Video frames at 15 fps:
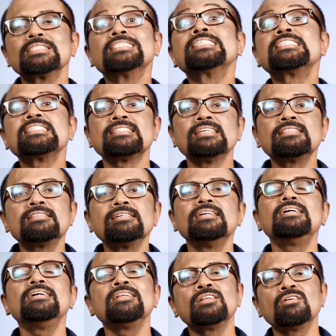This is the
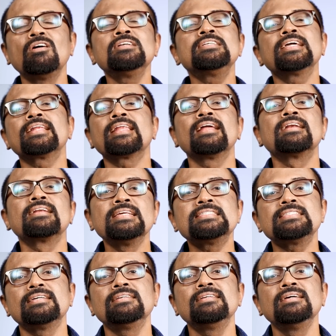third non-technical
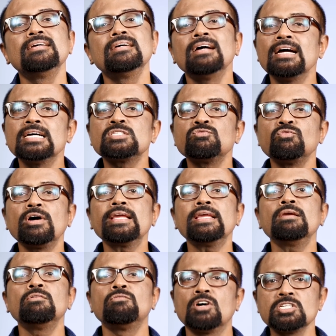reason as
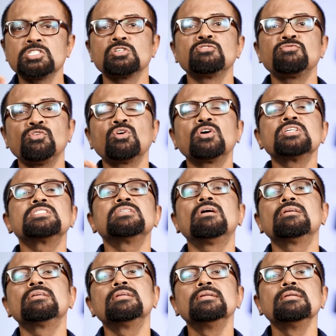why one should focus
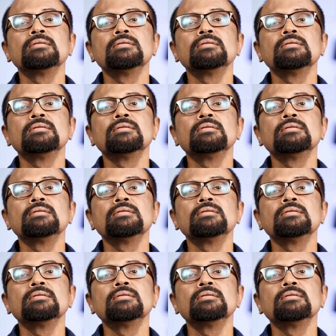on